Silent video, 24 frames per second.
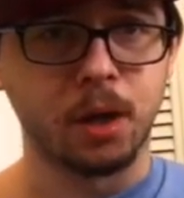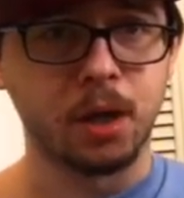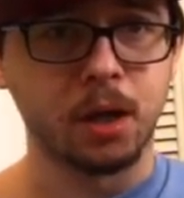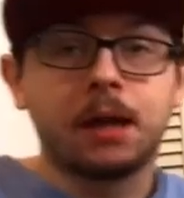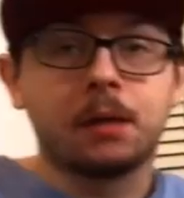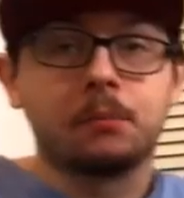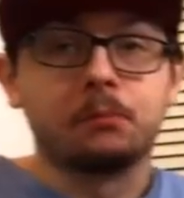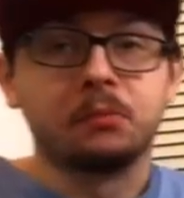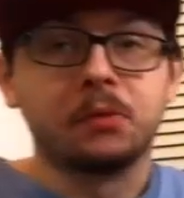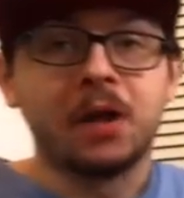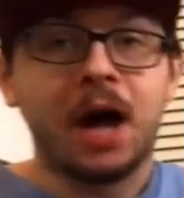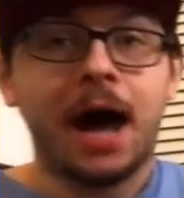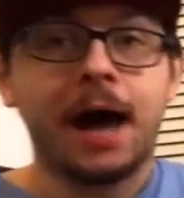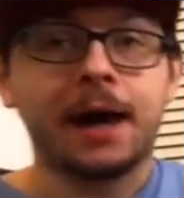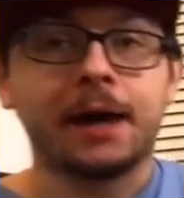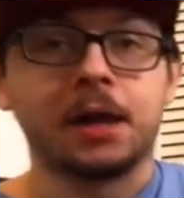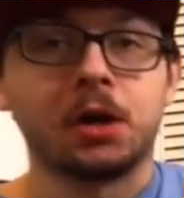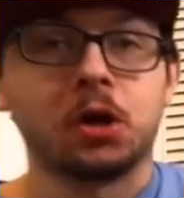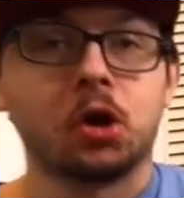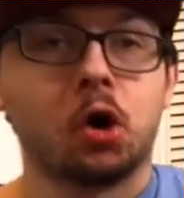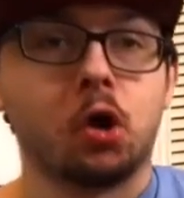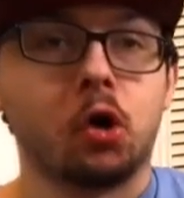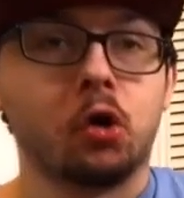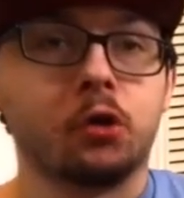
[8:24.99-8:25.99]
I am not
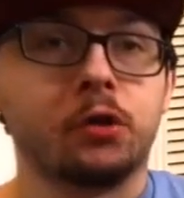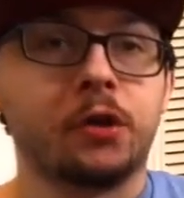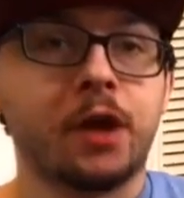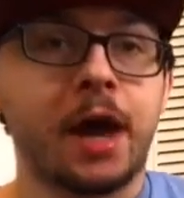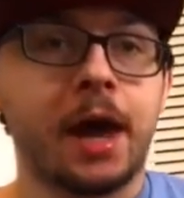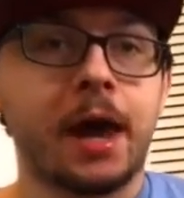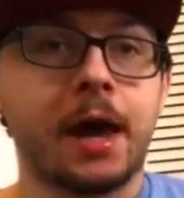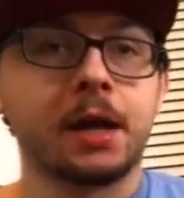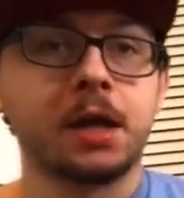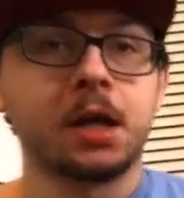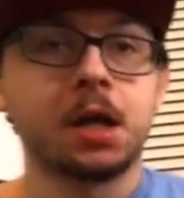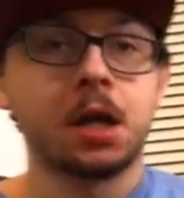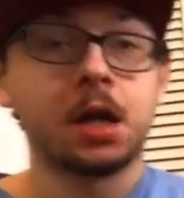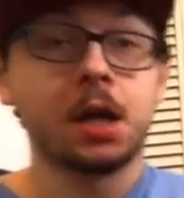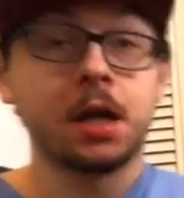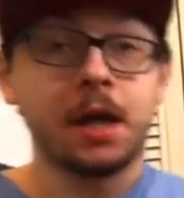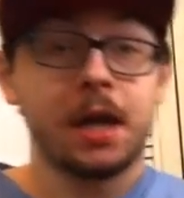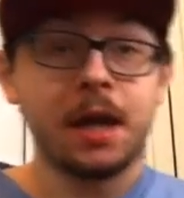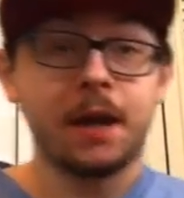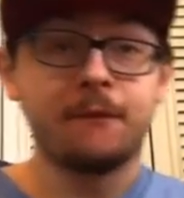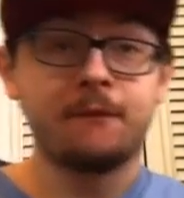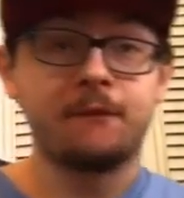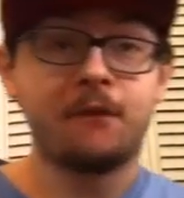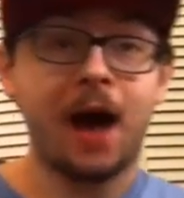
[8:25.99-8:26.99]
an old head.
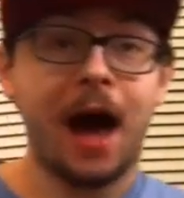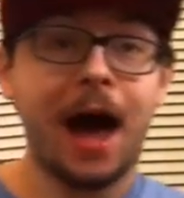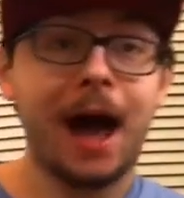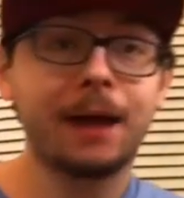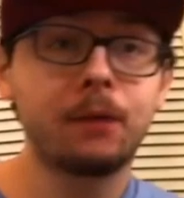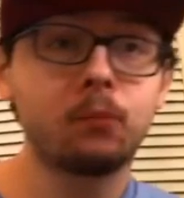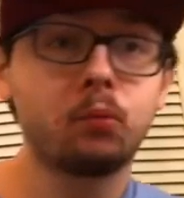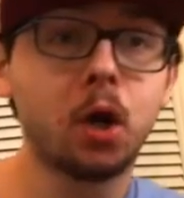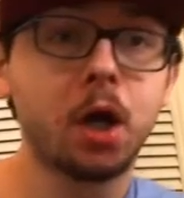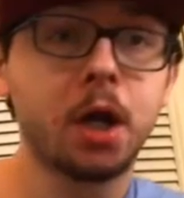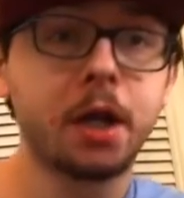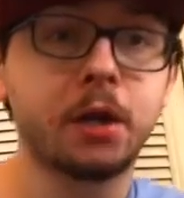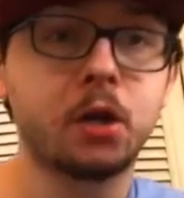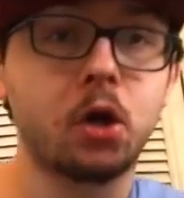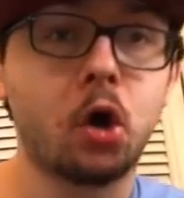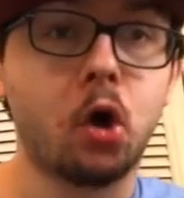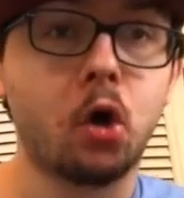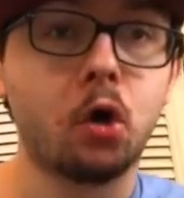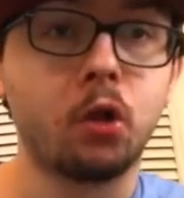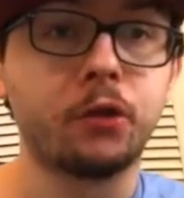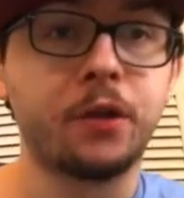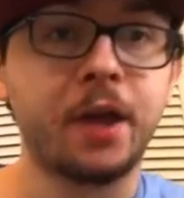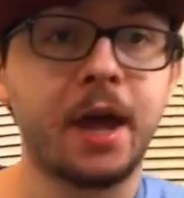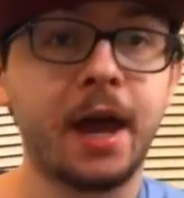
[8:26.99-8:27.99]
If I were an
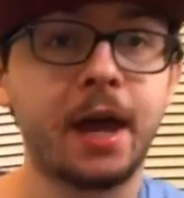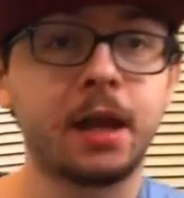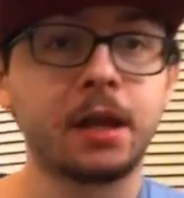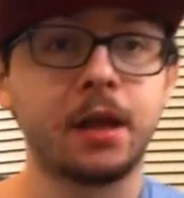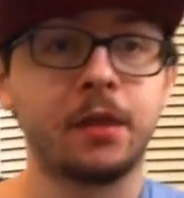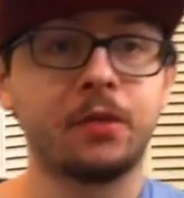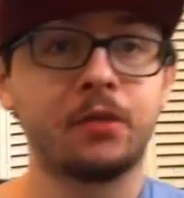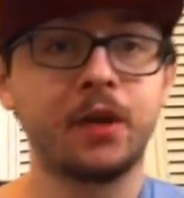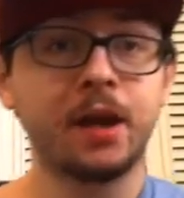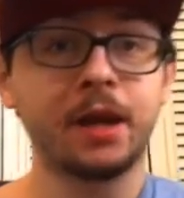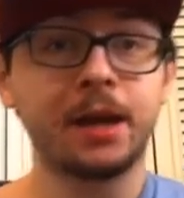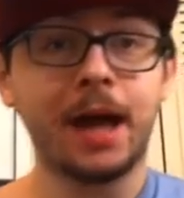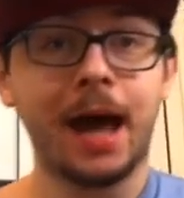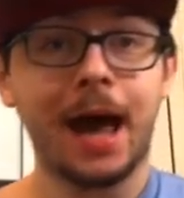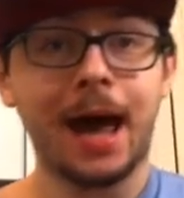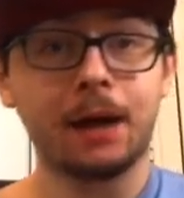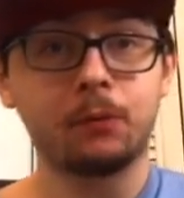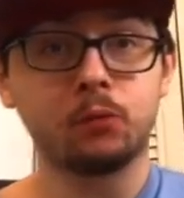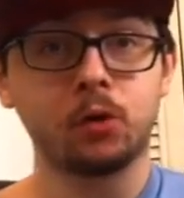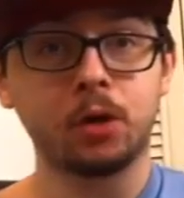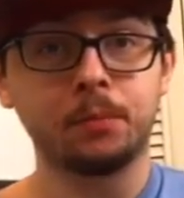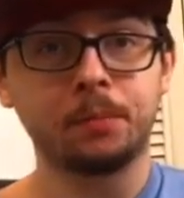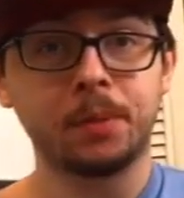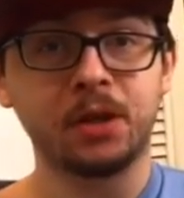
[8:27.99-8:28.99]
old head, then
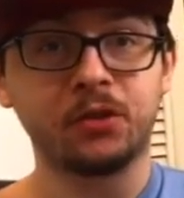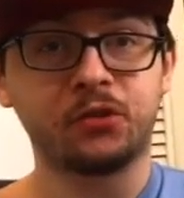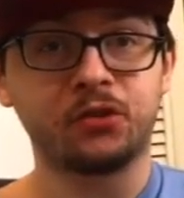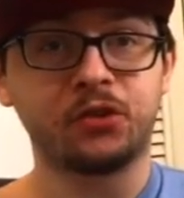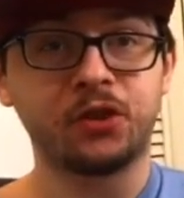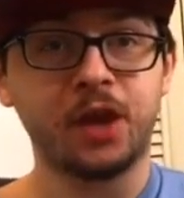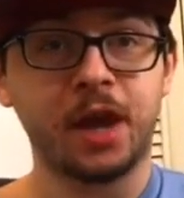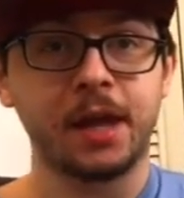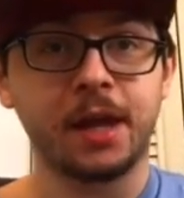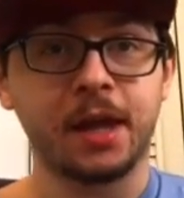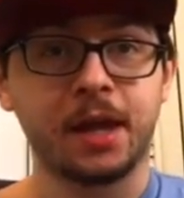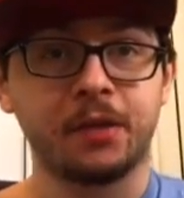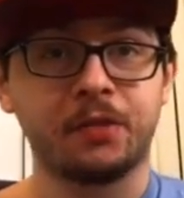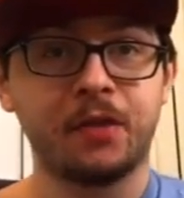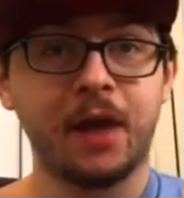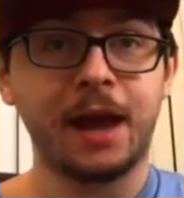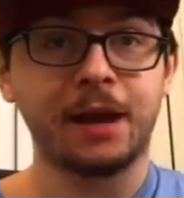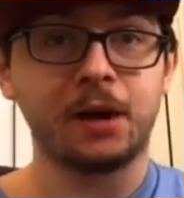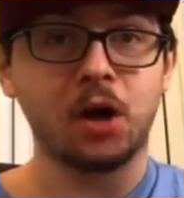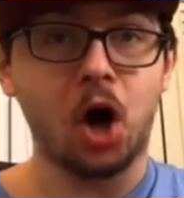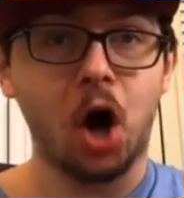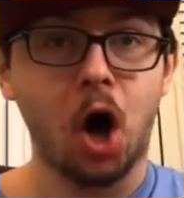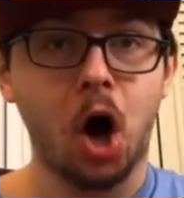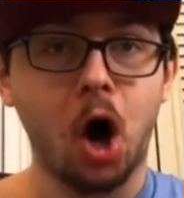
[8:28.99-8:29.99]
I would be saying
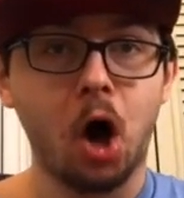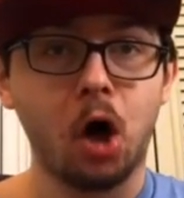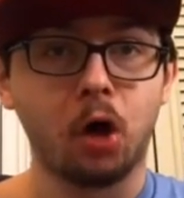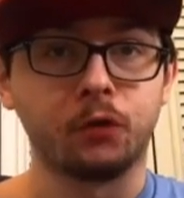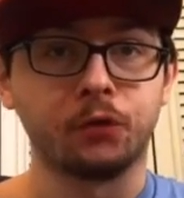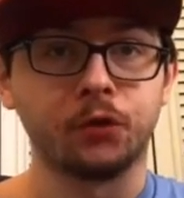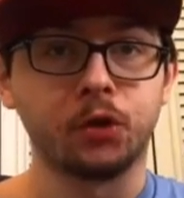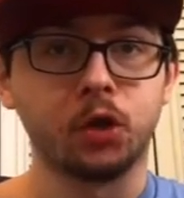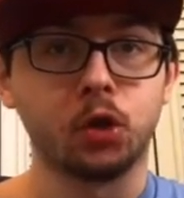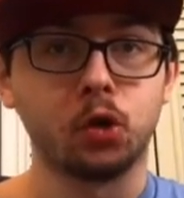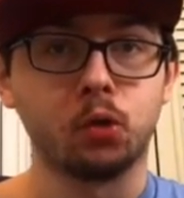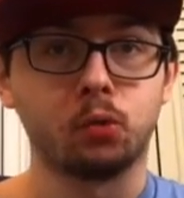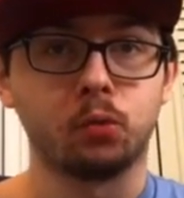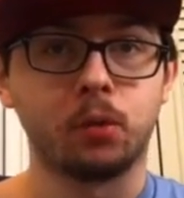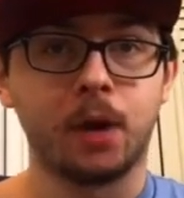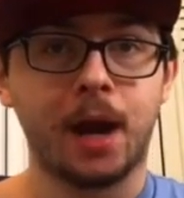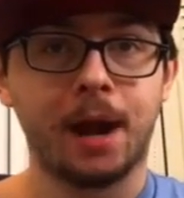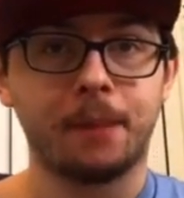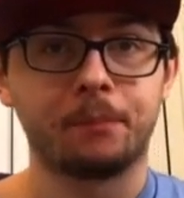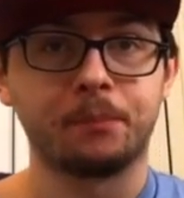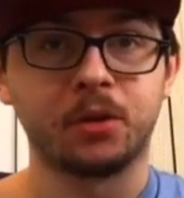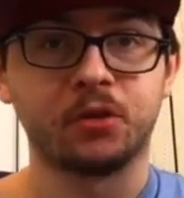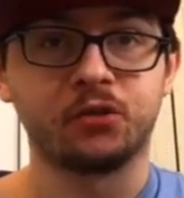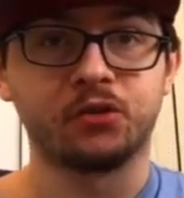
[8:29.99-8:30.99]
that all new
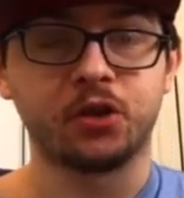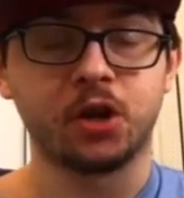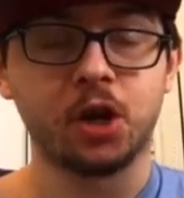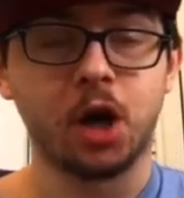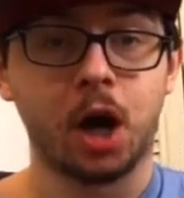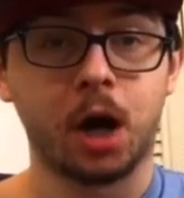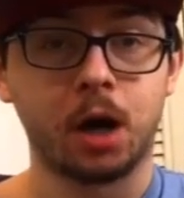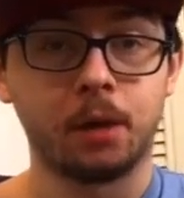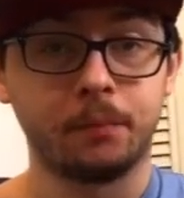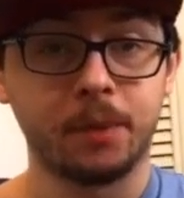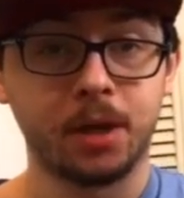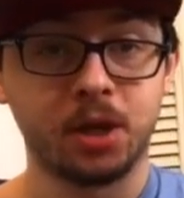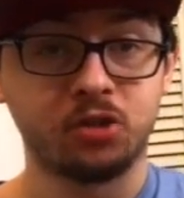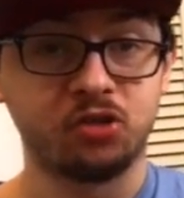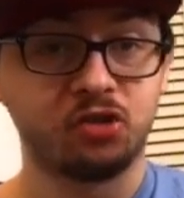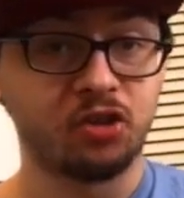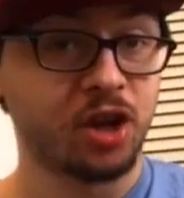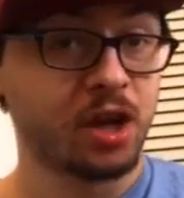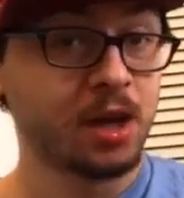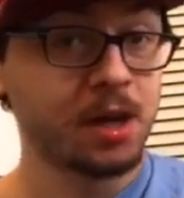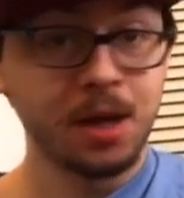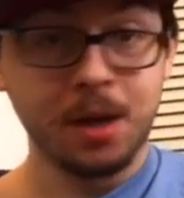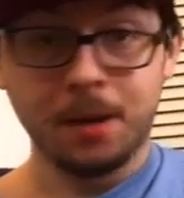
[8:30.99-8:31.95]
rap is garbage.